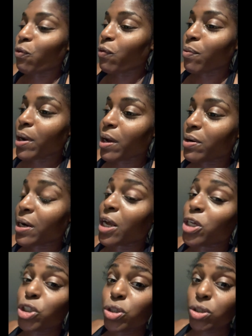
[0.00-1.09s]
around and I
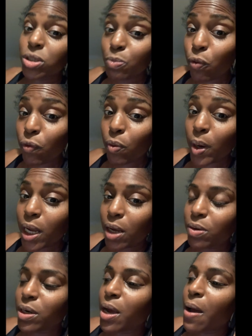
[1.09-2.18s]
should move
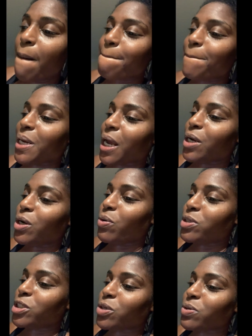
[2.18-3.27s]
around, but I know
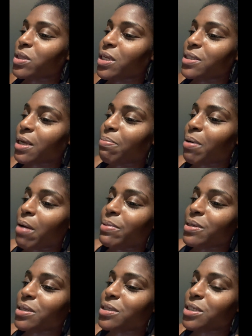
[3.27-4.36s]
it's certain things I probably
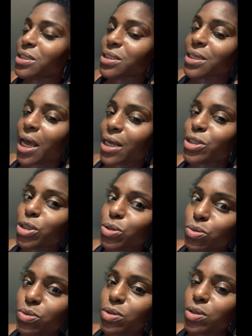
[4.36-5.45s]
can just not do,
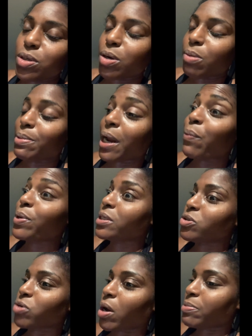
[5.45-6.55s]
But I went and
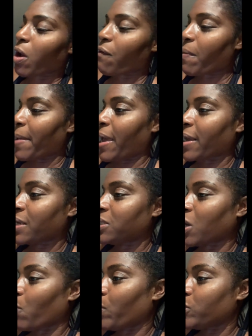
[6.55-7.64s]
dropped off a package. I
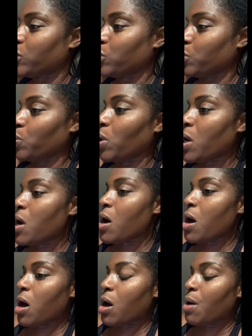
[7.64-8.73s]
went to
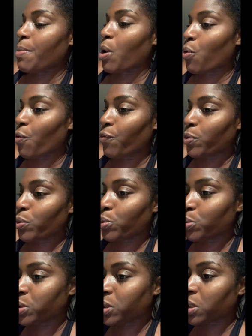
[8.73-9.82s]
Whole
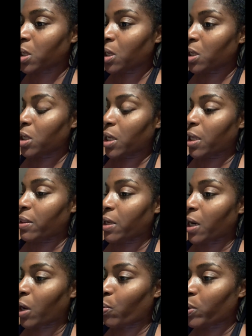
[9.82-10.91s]
Foods, and then
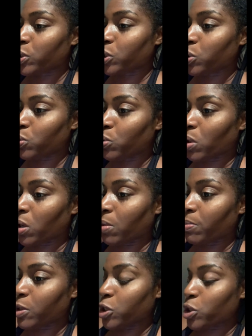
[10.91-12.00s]
I went to
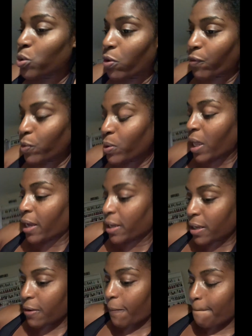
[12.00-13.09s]
the store Food
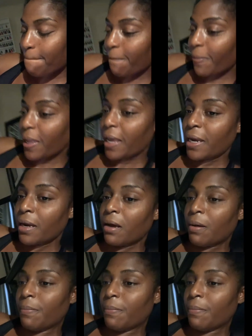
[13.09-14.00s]
Lion, and I